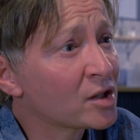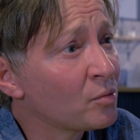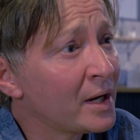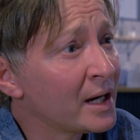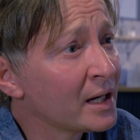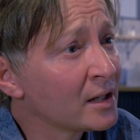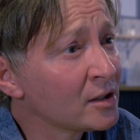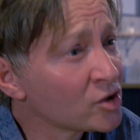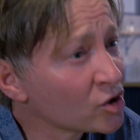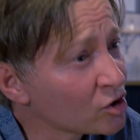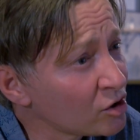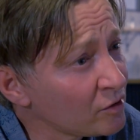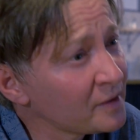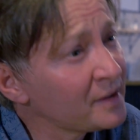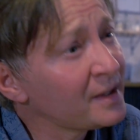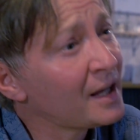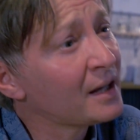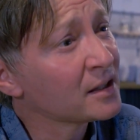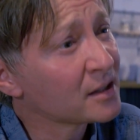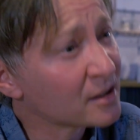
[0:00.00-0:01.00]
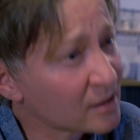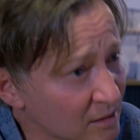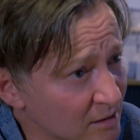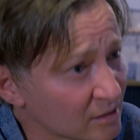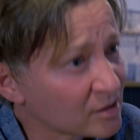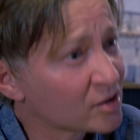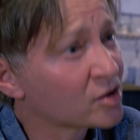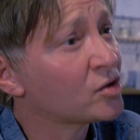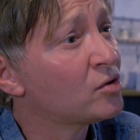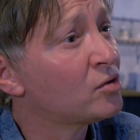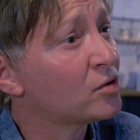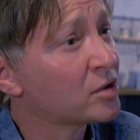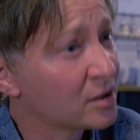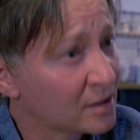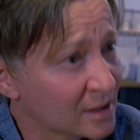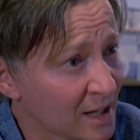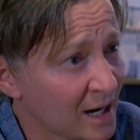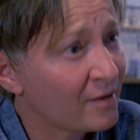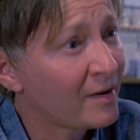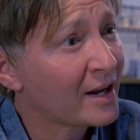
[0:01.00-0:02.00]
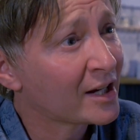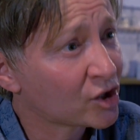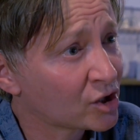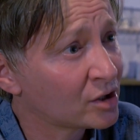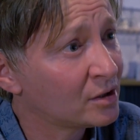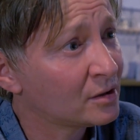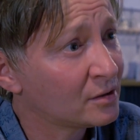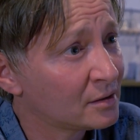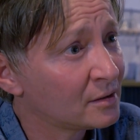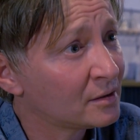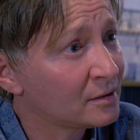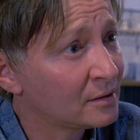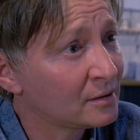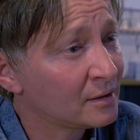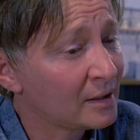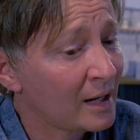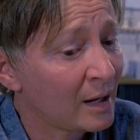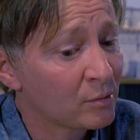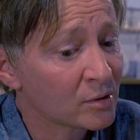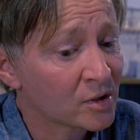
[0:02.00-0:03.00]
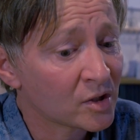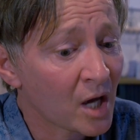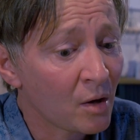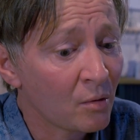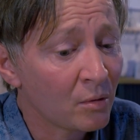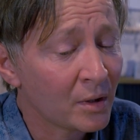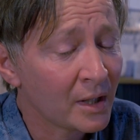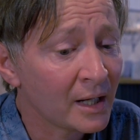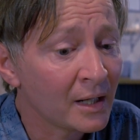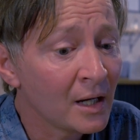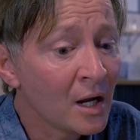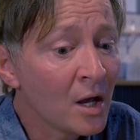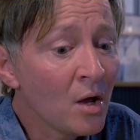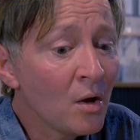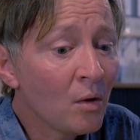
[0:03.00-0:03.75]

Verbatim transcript: of work and stuff, and that's the sort of direction I was going in.